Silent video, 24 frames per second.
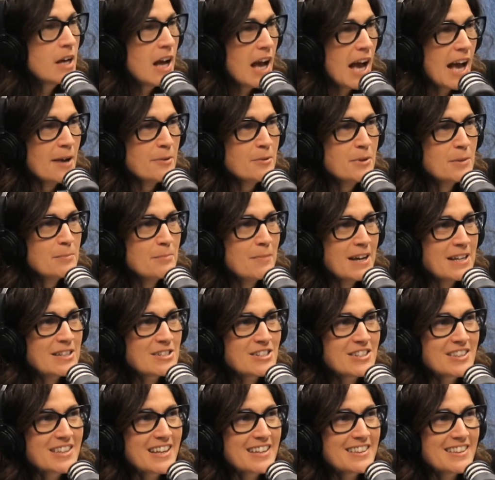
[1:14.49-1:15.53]
I would
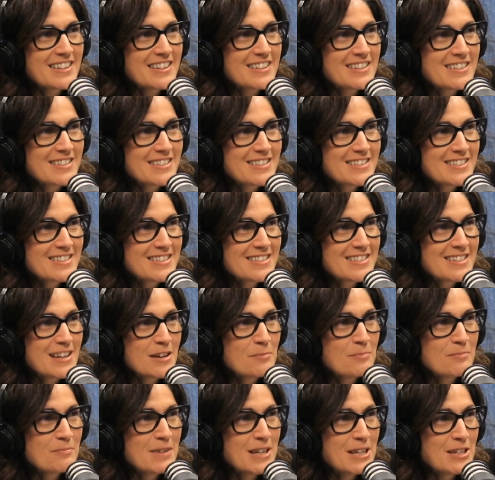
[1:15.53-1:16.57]
imagine that there's
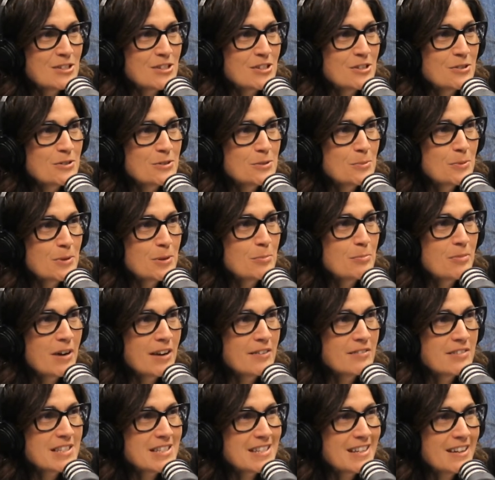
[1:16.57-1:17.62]
some issues with
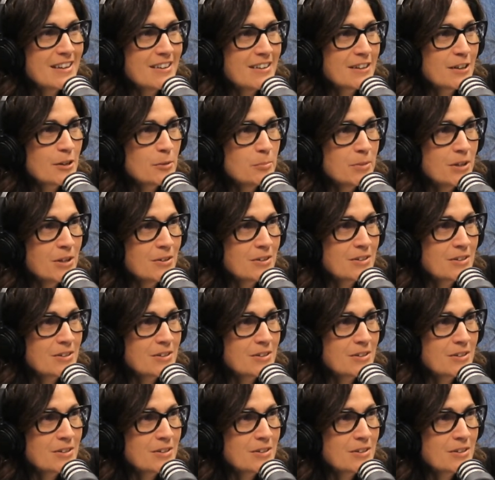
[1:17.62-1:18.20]
privacy on computers.